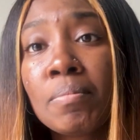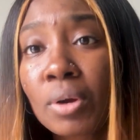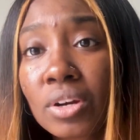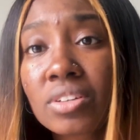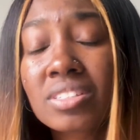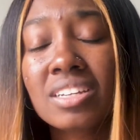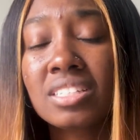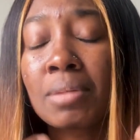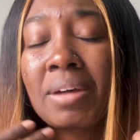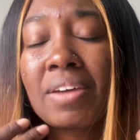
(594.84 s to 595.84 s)
purse
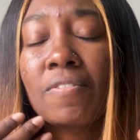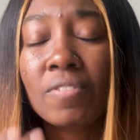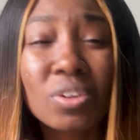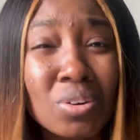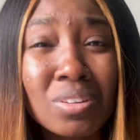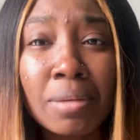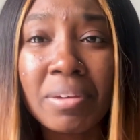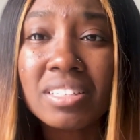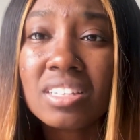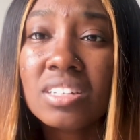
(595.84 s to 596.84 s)
anytime I feel like
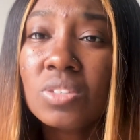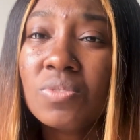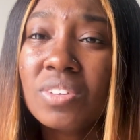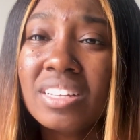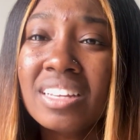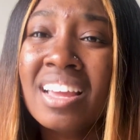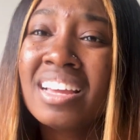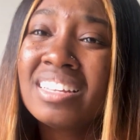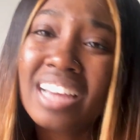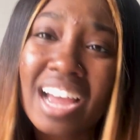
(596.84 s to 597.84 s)
my skin is feeling
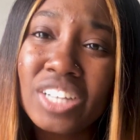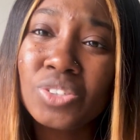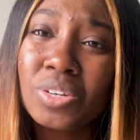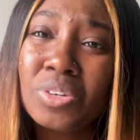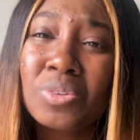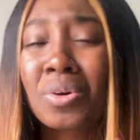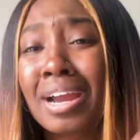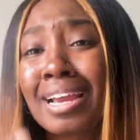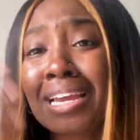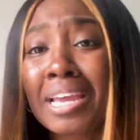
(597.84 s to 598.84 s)
dehydrated or
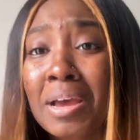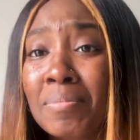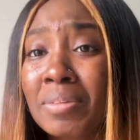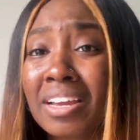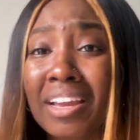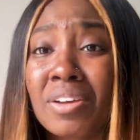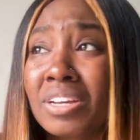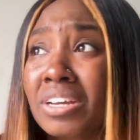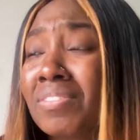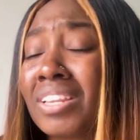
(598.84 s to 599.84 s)
I am in an
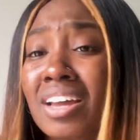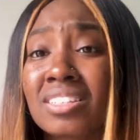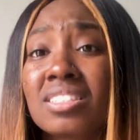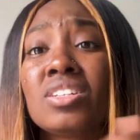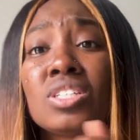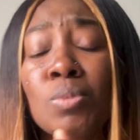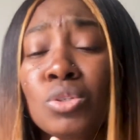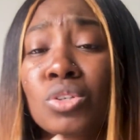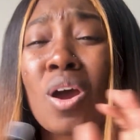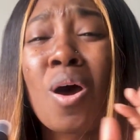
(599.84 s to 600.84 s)
area of a lot of sun
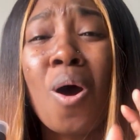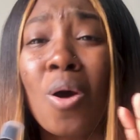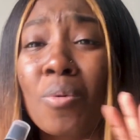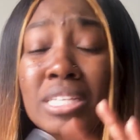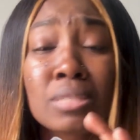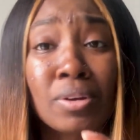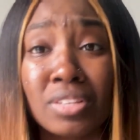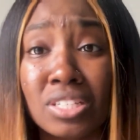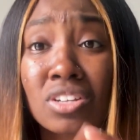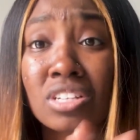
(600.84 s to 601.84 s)
exposure. I always spray
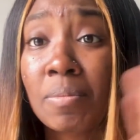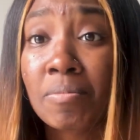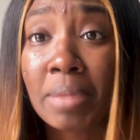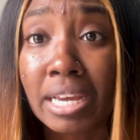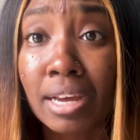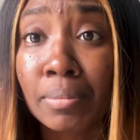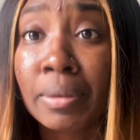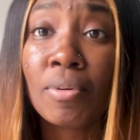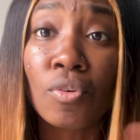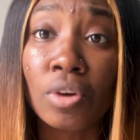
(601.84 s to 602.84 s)
this on top of makeup,
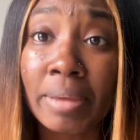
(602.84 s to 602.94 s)
before